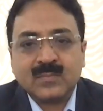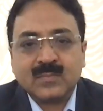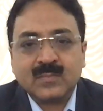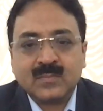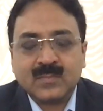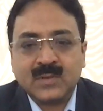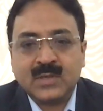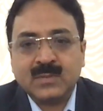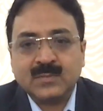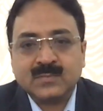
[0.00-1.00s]

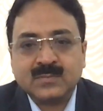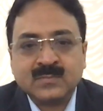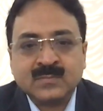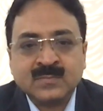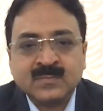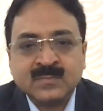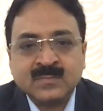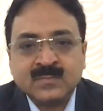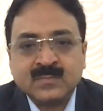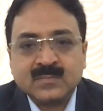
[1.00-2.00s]

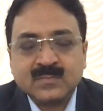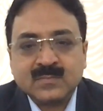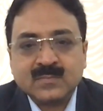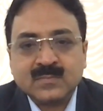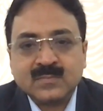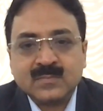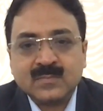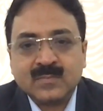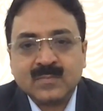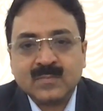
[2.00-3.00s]

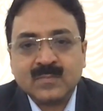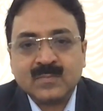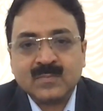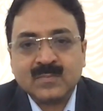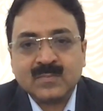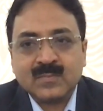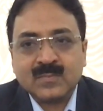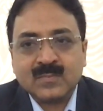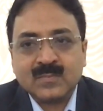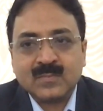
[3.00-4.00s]

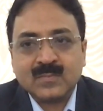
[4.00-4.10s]
[no speech]